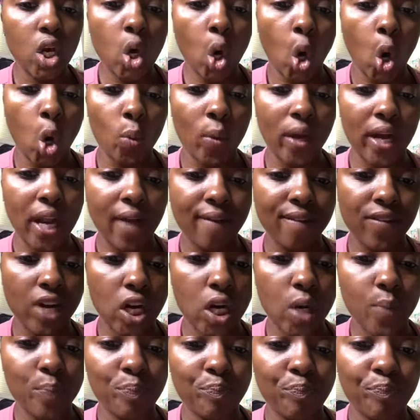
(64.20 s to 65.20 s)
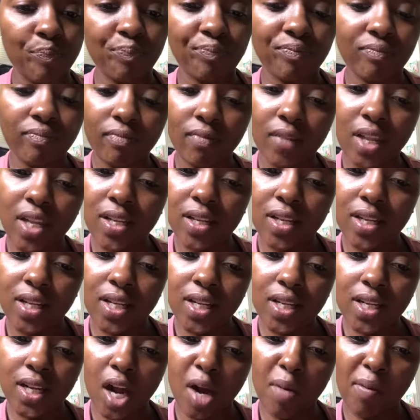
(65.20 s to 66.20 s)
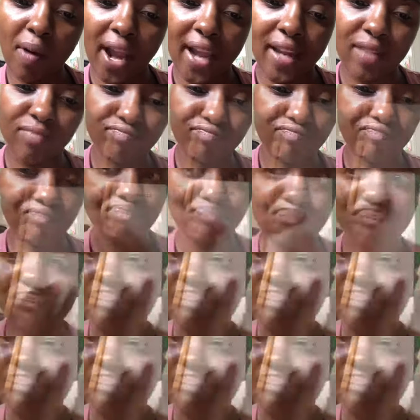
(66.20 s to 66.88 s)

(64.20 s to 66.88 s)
or whatever. All right, this